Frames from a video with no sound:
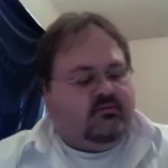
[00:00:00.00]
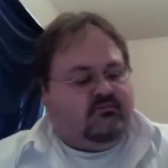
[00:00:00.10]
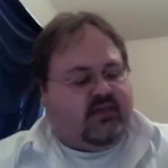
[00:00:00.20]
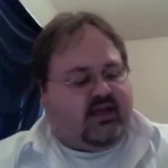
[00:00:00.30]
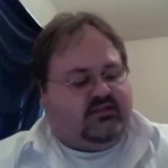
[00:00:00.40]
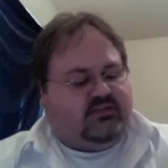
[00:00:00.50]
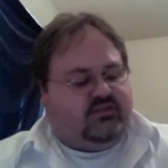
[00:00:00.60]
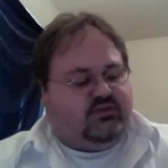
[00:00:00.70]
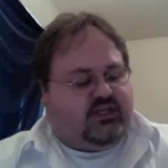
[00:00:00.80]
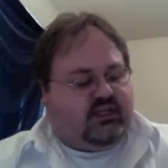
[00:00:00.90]
Mac
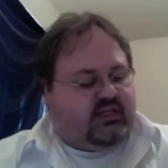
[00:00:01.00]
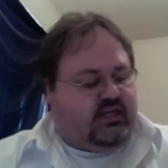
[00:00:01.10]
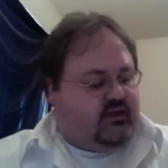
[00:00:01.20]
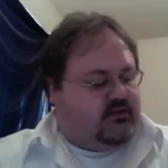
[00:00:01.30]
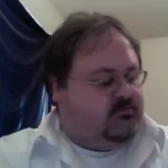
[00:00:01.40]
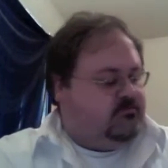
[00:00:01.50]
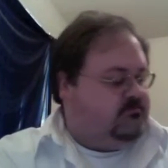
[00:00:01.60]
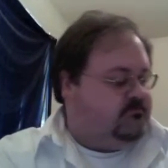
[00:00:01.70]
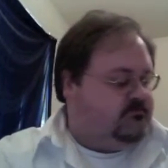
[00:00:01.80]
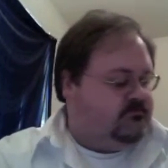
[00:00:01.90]
Suzuki again.
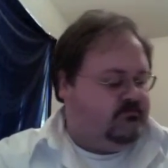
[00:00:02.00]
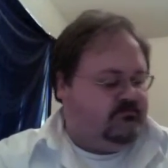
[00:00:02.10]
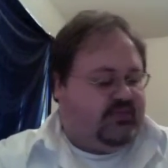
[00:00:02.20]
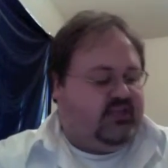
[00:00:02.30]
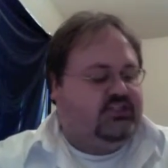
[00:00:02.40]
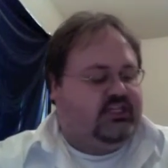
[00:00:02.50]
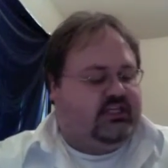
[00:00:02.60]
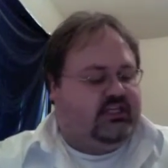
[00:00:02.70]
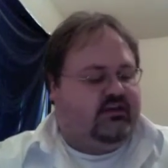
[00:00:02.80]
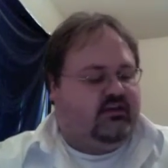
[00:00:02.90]
Benji
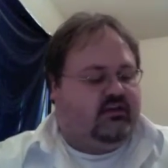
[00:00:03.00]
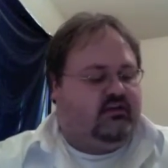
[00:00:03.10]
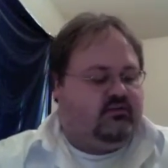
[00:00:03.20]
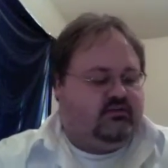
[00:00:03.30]
Gill.